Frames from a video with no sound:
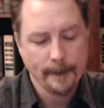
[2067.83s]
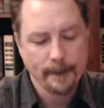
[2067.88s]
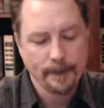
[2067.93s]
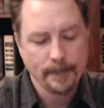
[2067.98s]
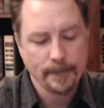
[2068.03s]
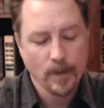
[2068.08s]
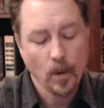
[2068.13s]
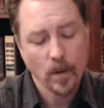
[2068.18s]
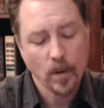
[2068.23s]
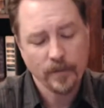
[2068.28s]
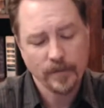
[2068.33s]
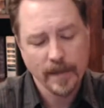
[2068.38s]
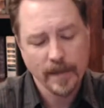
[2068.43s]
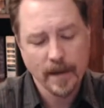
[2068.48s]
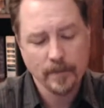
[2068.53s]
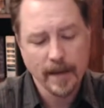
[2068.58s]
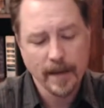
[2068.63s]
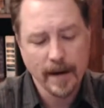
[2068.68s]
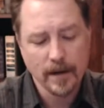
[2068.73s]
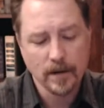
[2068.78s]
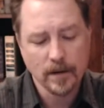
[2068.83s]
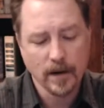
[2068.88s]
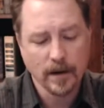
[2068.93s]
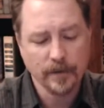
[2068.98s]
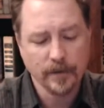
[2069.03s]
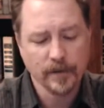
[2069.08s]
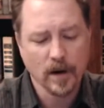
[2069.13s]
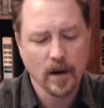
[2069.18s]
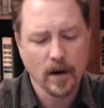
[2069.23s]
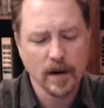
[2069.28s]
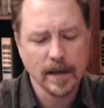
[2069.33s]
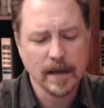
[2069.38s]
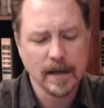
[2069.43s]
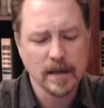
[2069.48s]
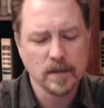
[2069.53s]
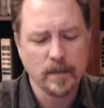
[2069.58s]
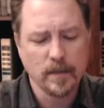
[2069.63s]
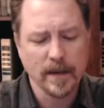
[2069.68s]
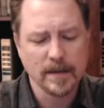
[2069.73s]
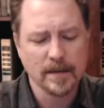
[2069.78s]
Or, for that matter, of
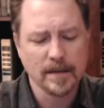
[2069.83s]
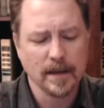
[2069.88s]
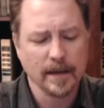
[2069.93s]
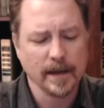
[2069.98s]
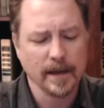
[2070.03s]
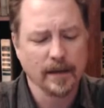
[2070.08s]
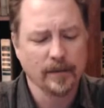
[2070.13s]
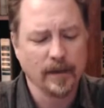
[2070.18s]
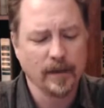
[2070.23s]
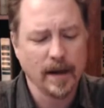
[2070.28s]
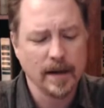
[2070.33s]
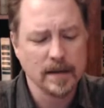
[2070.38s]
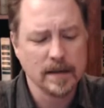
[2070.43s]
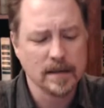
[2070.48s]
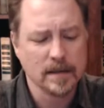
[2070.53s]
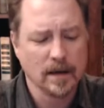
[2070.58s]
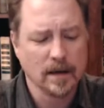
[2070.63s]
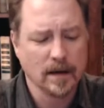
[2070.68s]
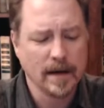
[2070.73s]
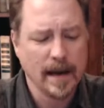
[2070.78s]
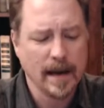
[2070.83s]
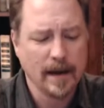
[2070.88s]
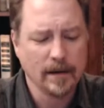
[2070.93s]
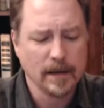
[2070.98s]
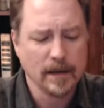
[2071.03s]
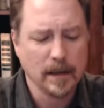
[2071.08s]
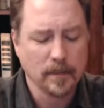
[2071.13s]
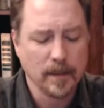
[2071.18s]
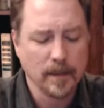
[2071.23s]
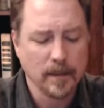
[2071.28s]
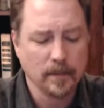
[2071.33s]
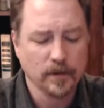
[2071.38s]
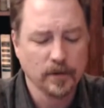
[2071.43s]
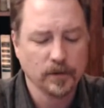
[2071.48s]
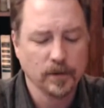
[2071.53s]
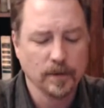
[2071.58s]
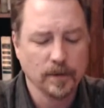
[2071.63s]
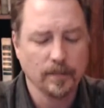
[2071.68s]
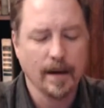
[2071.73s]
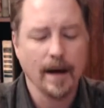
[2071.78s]
Carnegie's best selling advice on how to get people
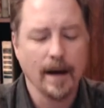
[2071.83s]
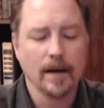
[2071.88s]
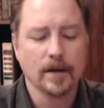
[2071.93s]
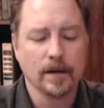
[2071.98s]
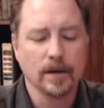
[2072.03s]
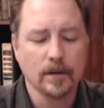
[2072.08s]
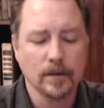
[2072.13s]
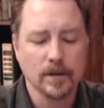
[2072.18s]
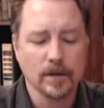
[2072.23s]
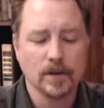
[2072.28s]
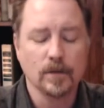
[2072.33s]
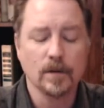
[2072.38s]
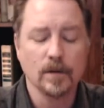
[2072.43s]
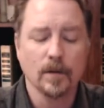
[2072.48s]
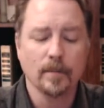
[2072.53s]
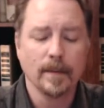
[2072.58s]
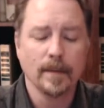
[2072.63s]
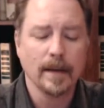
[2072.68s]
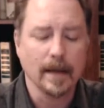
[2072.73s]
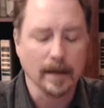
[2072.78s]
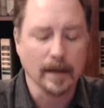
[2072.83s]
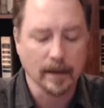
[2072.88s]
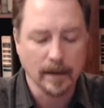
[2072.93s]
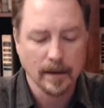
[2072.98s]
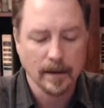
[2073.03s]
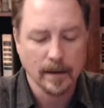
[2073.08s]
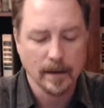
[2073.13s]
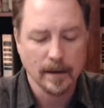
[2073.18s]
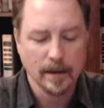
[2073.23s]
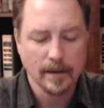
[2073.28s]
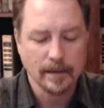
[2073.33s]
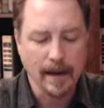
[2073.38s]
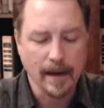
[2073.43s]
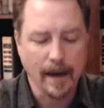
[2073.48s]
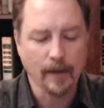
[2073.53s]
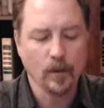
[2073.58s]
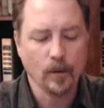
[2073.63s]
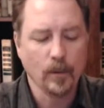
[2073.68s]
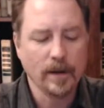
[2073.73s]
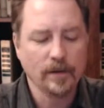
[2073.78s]
to admire you and do your bidding.
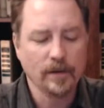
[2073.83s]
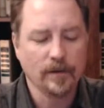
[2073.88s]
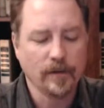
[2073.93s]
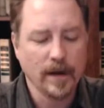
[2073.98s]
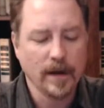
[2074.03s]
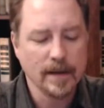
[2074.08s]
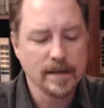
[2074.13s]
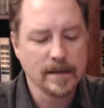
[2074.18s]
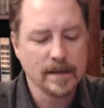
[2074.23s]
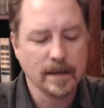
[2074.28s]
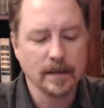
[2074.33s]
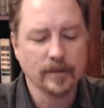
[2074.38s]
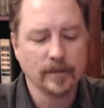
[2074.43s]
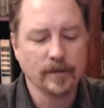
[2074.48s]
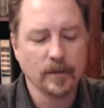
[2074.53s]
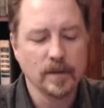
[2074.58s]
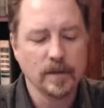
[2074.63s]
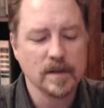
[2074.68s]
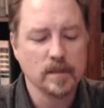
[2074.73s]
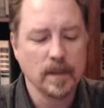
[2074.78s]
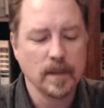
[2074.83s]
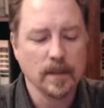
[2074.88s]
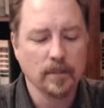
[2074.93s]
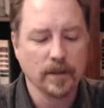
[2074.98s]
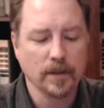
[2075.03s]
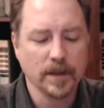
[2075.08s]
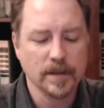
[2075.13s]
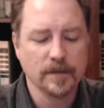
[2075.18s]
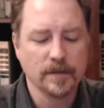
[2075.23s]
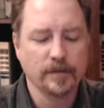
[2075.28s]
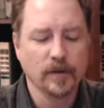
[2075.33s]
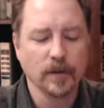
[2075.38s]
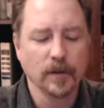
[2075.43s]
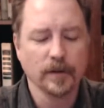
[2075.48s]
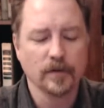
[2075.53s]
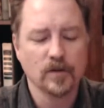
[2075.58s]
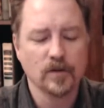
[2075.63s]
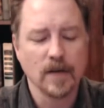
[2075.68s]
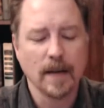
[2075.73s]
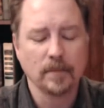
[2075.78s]
How to Win Friends and Influence People is full
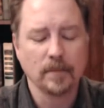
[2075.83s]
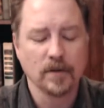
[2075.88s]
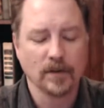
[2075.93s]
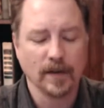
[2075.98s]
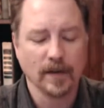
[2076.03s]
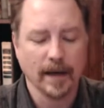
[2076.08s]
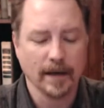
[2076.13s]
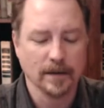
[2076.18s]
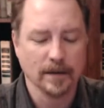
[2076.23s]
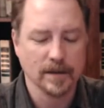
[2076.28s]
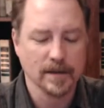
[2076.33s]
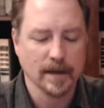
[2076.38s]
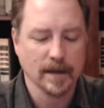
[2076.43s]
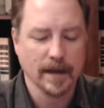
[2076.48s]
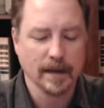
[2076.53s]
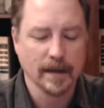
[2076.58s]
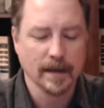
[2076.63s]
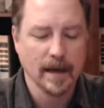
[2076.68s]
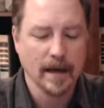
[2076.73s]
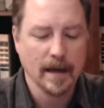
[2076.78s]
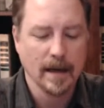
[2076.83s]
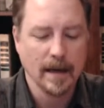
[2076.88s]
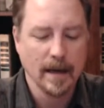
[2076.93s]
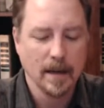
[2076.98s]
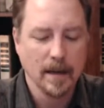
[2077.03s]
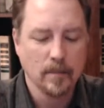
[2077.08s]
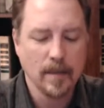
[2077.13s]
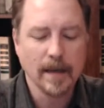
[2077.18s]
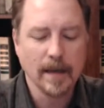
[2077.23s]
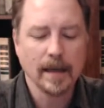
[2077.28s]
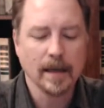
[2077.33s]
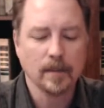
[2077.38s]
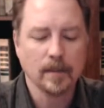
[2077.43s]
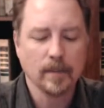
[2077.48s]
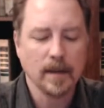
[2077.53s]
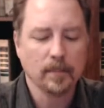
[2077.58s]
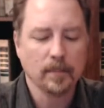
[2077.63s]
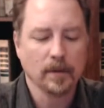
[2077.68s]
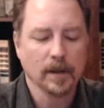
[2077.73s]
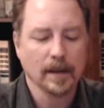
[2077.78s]
of chapter titles like Making
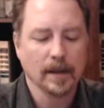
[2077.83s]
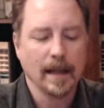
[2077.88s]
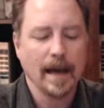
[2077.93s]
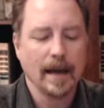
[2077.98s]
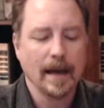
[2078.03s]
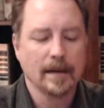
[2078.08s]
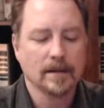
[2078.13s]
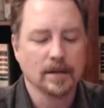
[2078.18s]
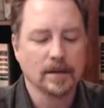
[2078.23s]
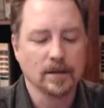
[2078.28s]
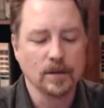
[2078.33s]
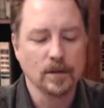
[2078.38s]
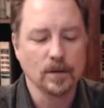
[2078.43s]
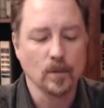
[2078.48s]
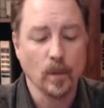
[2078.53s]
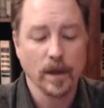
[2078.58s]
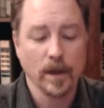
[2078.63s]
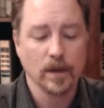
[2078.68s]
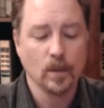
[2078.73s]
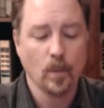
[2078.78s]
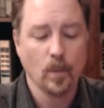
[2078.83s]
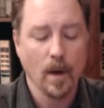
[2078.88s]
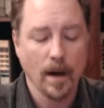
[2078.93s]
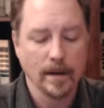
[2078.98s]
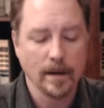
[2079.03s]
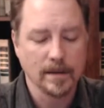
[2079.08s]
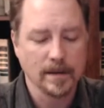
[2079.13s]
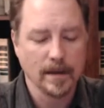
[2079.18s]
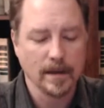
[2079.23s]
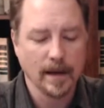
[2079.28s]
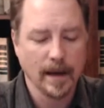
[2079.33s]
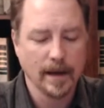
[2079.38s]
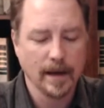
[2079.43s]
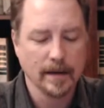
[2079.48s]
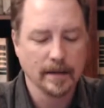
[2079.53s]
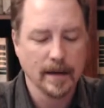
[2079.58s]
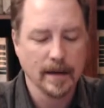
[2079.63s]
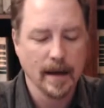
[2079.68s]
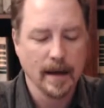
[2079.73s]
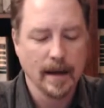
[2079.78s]
People Glad to Do What You Want
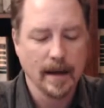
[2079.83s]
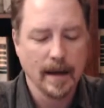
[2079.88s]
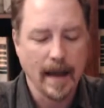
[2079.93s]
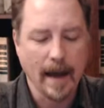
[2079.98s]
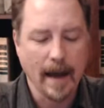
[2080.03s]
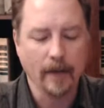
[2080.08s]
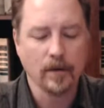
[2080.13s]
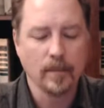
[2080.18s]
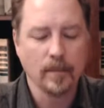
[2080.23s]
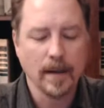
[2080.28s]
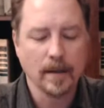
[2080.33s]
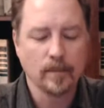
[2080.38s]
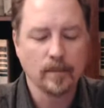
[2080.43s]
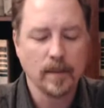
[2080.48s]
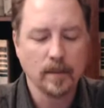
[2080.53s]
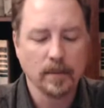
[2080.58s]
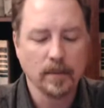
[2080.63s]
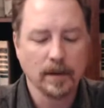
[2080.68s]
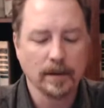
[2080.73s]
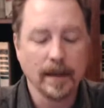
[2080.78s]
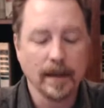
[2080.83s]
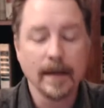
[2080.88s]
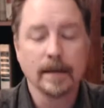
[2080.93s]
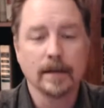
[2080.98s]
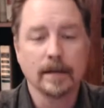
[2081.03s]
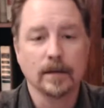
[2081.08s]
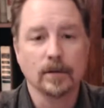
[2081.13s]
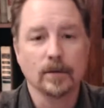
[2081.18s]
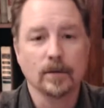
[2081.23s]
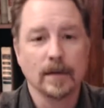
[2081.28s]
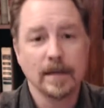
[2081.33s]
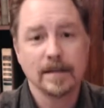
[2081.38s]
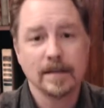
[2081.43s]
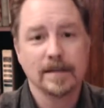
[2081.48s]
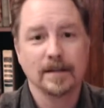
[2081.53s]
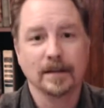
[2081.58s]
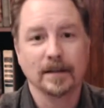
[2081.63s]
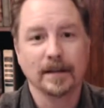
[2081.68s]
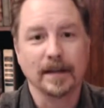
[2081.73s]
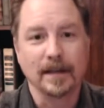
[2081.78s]
and How to Make People Like You
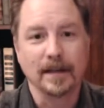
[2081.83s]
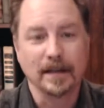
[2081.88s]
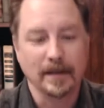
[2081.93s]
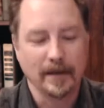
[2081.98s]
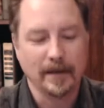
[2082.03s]
Instantly